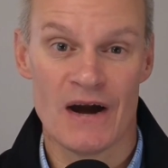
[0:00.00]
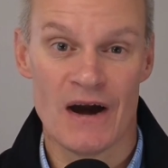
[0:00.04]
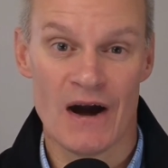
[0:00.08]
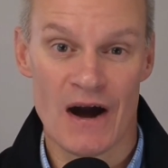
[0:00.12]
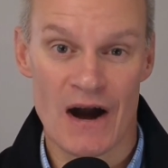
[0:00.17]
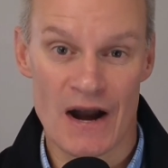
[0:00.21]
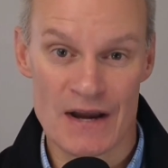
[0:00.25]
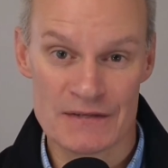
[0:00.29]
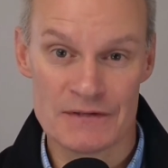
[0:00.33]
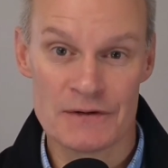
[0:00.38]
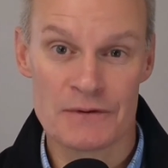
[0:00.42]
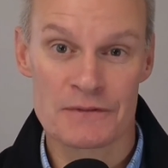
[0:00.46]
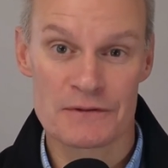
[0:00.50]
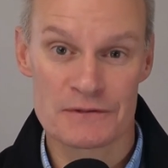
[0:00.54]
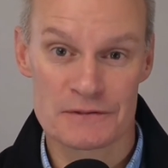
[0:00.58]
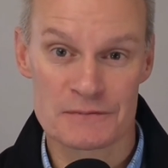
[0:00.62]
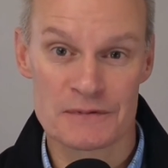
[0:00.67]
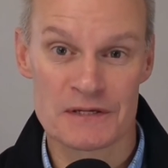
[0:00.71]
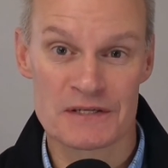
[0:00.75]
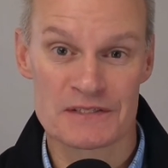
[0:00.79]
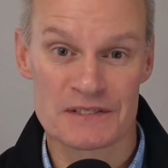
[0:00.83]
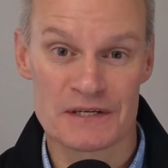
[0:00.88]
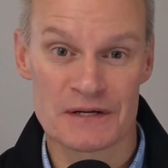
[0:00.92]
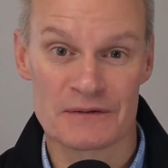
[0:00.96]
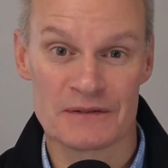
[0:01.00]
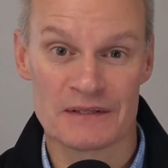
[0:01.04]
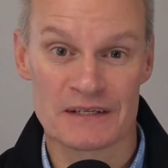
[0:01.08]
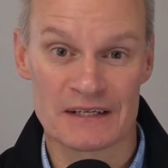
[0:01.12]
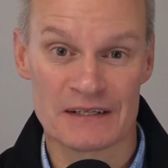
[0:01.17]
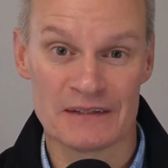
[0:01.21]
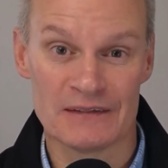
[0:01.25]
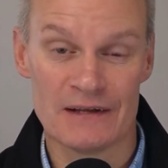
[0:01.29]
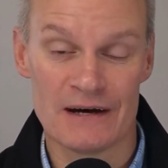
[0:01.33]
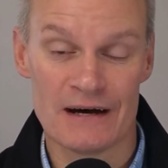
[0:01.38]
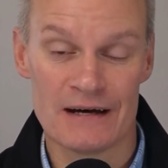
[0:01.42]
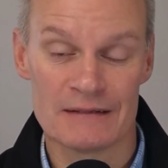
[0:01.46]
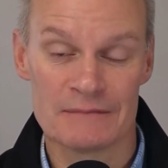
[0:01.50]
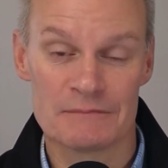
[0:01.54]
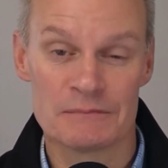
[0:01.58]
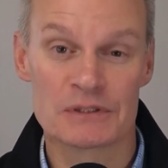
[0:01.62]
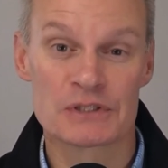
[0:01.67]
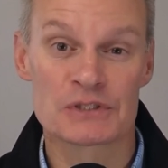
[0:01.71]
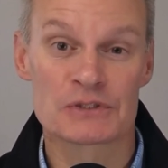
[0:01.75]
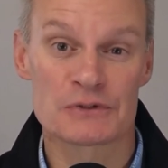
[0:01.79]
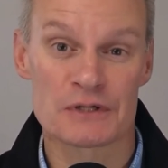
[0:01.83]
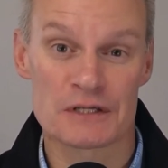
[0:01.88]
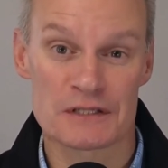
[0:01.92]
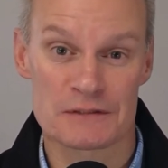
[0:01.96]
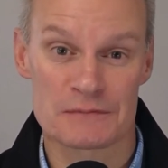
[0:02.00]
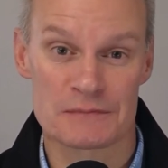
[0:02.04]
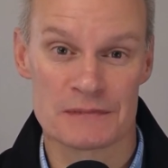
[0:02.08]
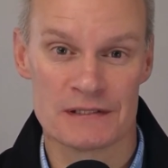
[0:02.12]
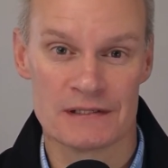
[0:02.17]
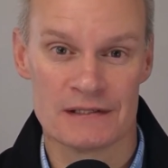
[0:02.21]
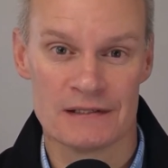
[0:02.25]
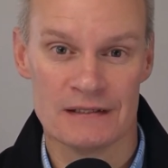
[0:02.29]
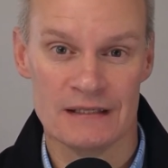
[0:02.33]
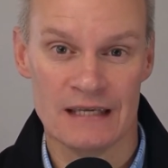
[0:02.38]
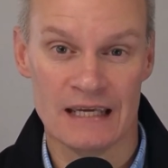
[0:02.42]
I know this may sound like a lot, but trust me,